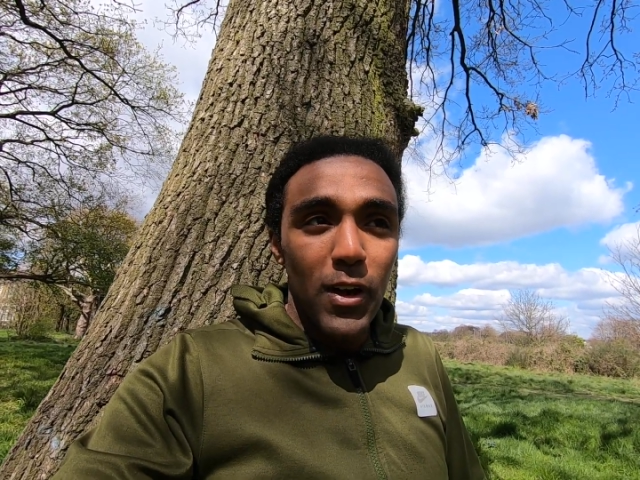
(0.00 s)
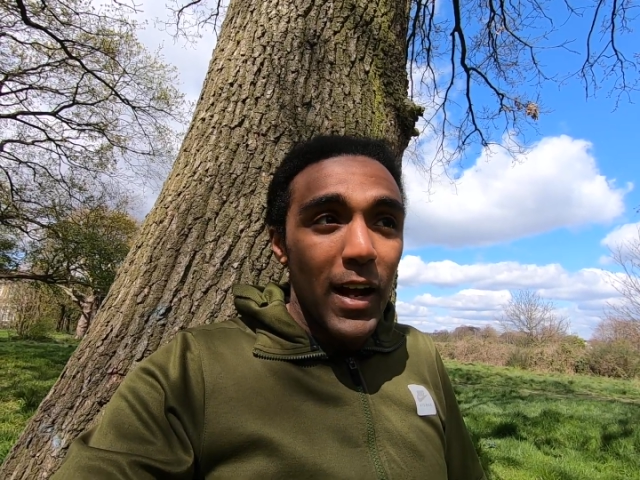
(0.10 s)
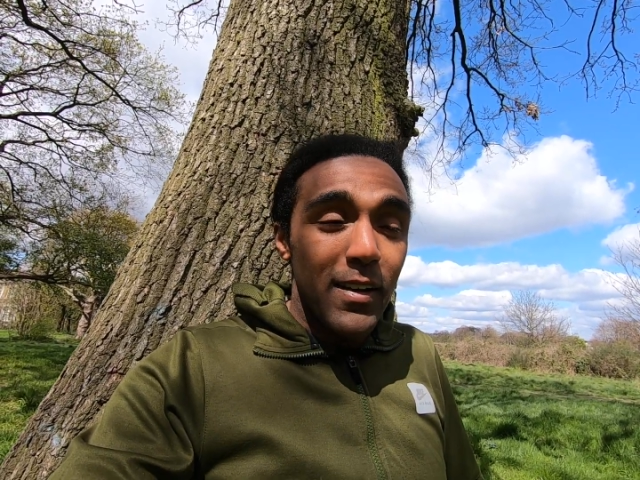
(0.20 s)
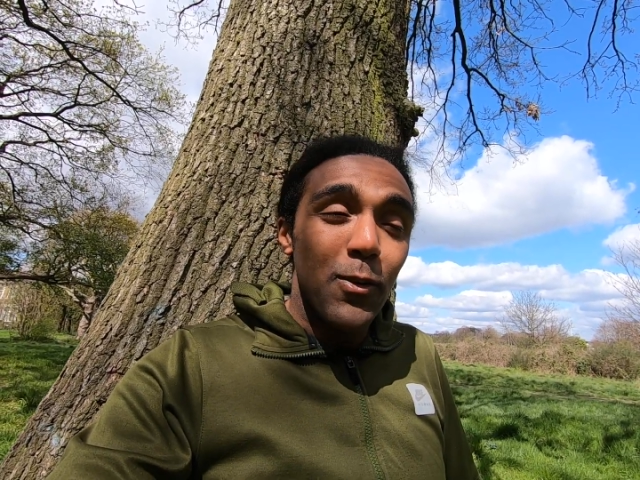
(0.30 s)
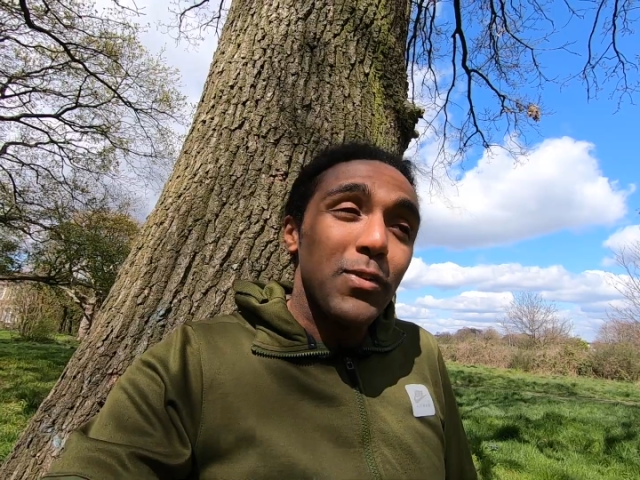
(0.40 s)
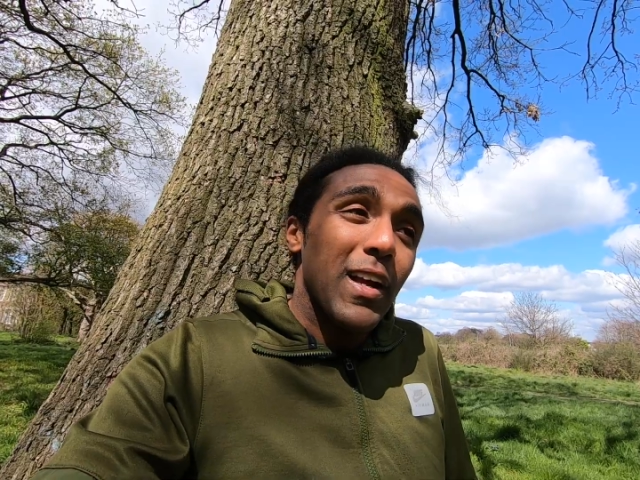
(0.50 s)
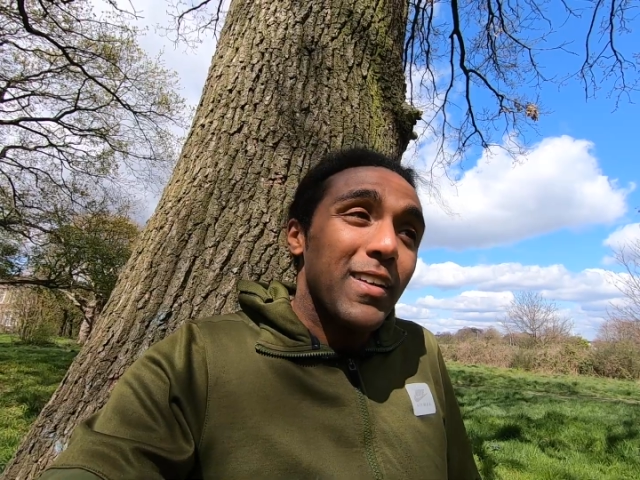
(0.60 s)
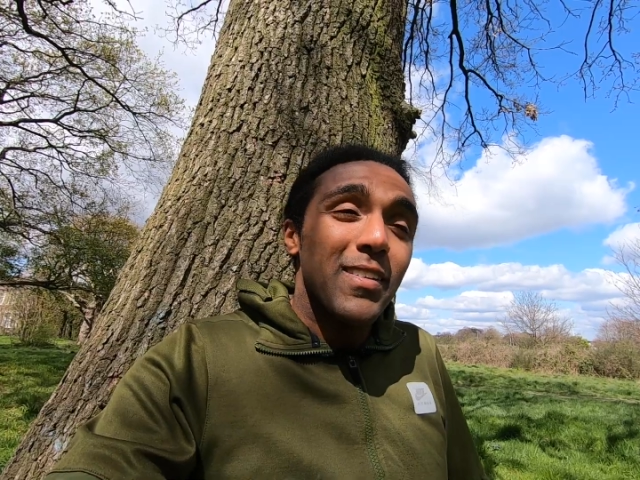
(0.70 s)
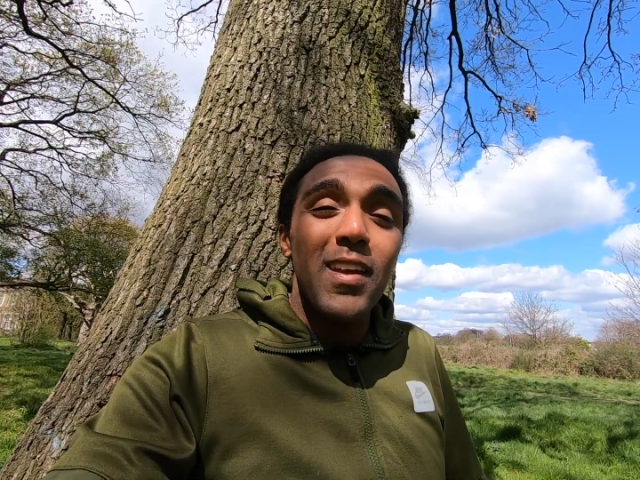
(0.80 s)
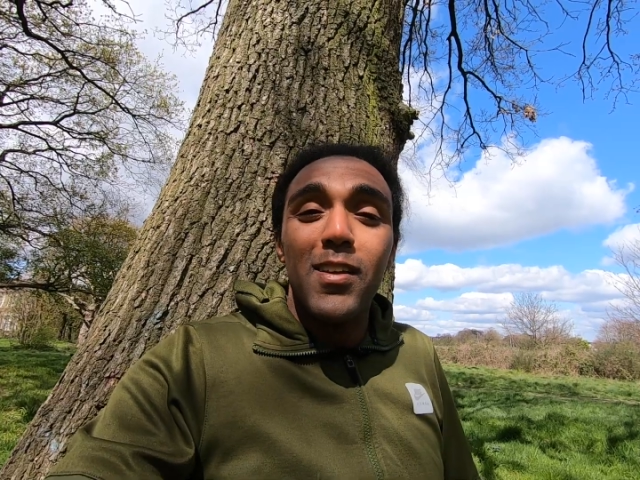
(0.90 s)
Like obviously I
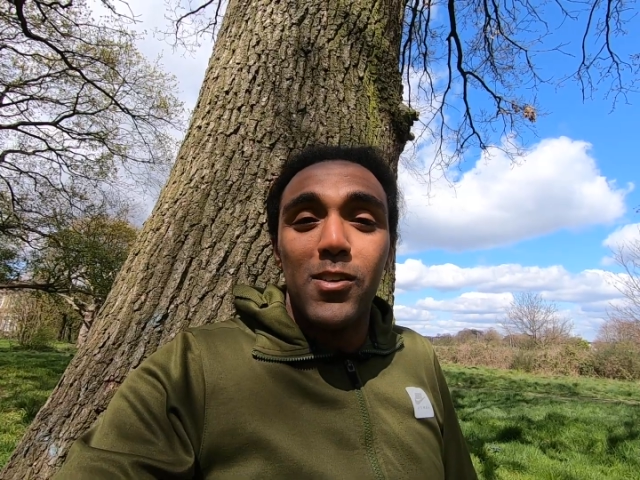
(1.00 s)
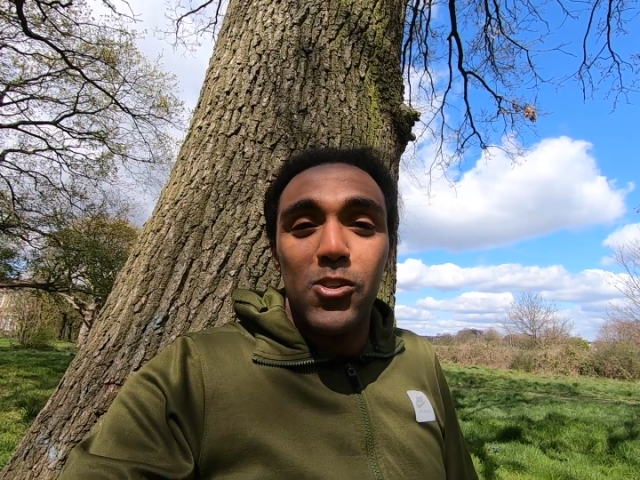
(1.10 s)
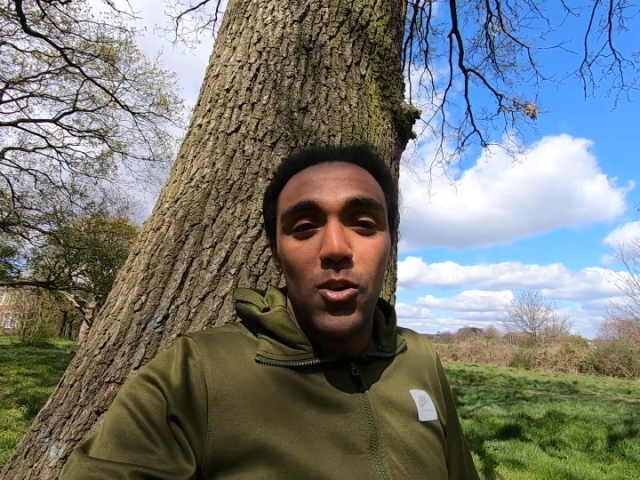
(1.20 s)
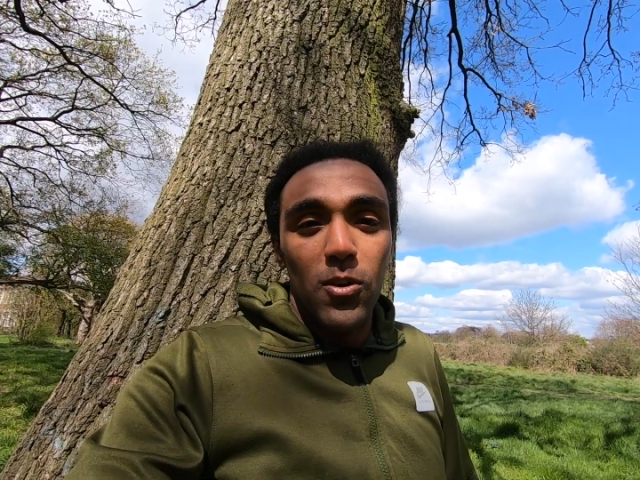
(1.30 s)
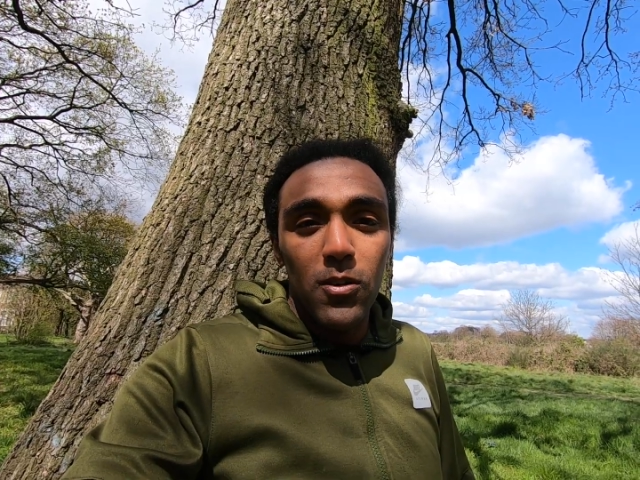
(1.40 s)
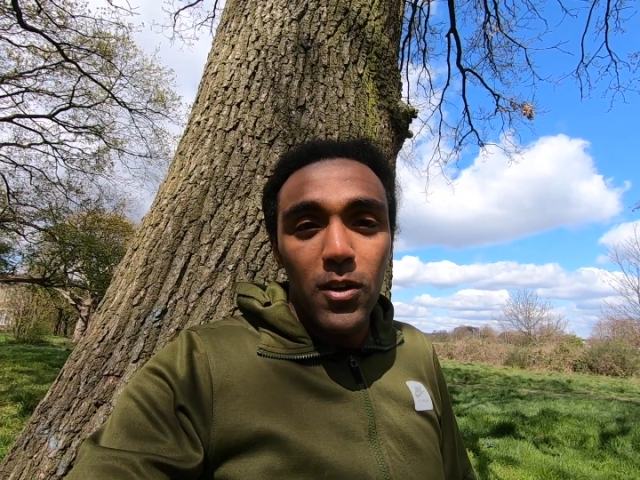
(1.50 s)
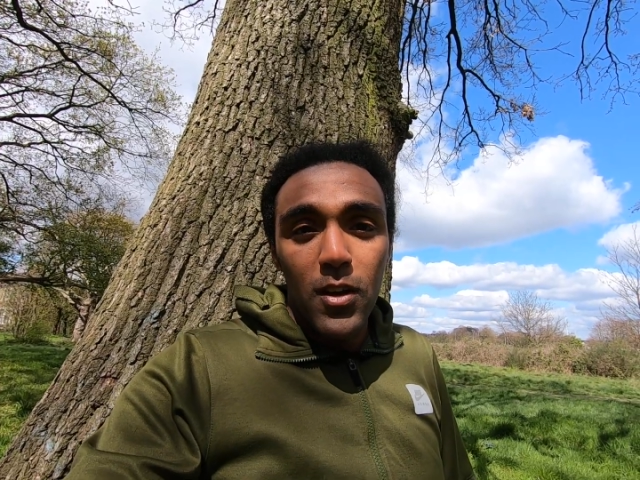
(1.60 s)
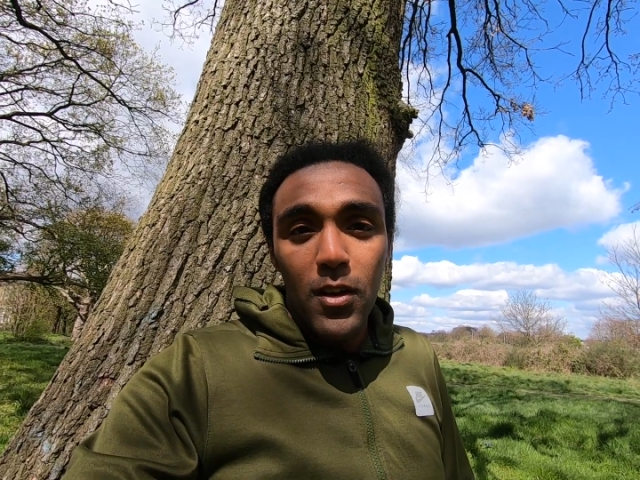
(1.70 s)
can take a shot,